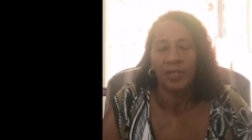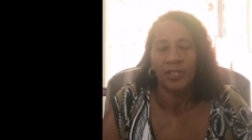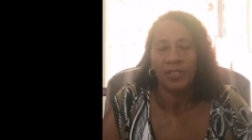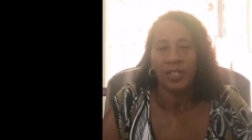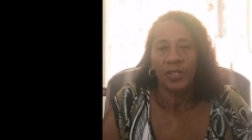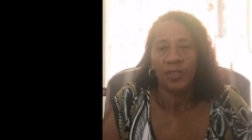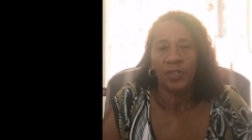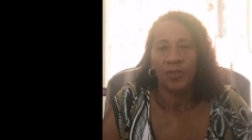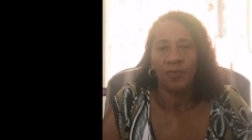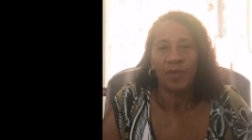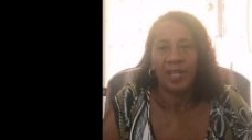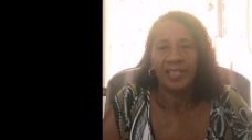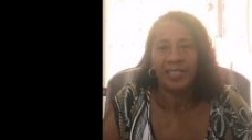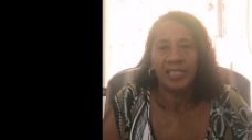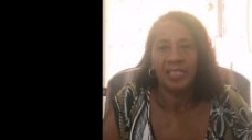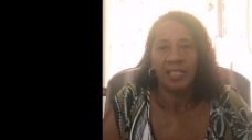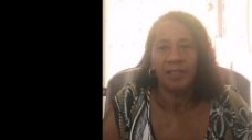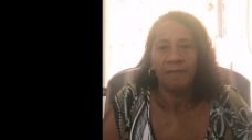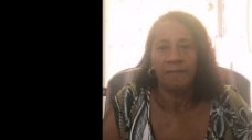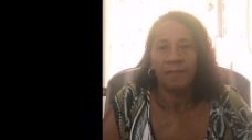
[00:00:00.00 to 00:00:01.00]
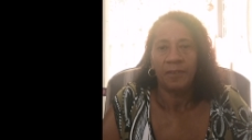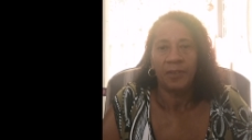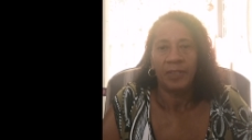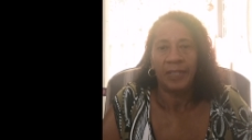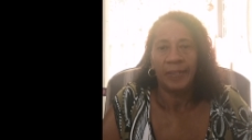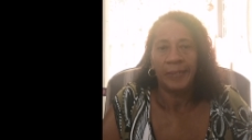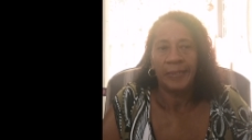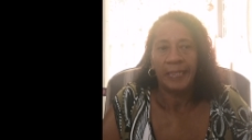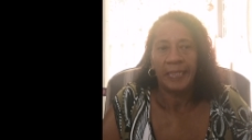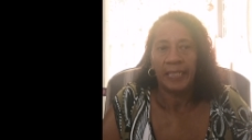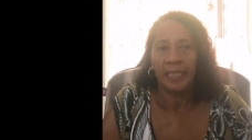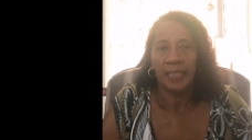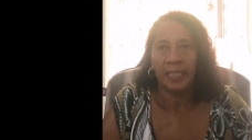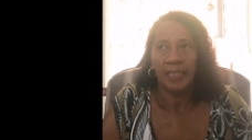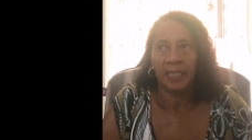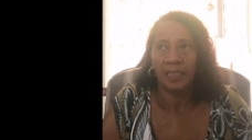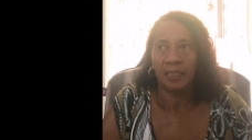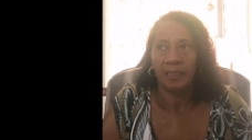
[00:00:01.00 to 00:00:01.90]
So you can rent it for like,